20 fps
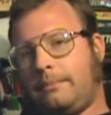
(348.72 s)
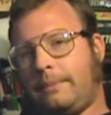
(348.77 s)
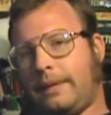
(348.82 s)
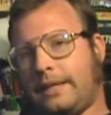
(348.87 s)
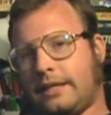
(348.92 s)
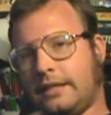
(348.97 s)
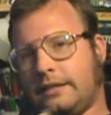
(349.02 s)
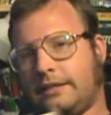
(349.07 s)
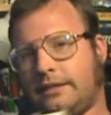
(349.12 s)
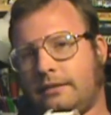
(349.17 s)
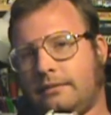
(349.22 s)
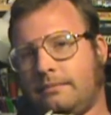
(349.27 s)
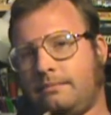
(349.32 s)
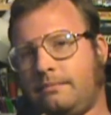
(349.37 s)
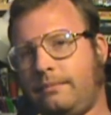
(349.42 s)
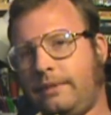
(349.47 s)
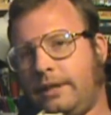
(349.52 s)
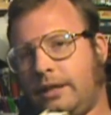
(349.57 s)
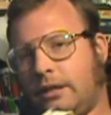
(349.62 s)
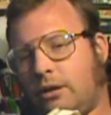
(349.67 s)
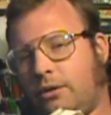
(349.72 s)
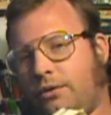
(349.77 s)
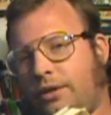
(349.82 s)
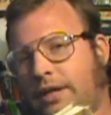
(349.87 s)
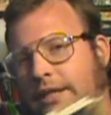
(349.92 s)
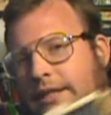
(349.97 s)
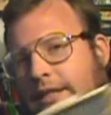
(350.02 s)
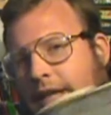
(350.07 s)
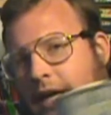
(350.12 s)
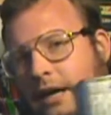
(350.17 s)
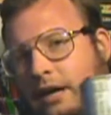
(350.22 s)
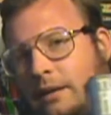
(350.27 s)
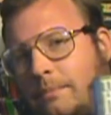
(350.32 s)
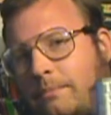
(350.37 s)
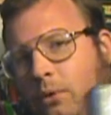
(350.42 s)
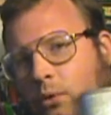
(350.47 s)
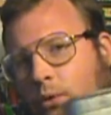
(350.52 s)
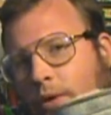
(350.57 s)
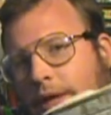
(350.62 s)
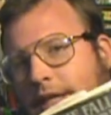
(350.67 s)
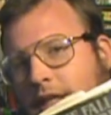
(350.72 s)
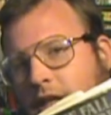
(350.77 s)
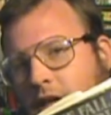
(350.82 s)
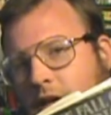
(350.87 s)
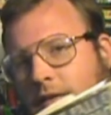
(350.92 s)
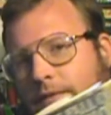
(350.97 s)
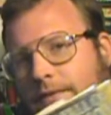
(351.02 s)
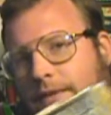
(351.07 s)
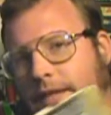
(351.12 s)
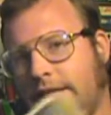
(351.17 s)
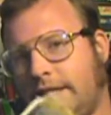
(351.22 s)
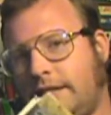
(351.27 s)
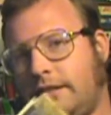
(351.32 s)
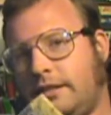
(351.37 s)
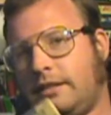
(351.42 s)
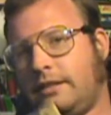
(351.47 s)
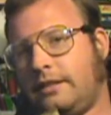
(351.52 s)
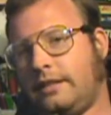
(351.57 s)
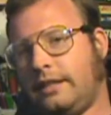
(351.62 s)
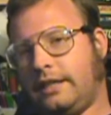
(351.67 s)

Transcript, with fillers: because you know the entire point of this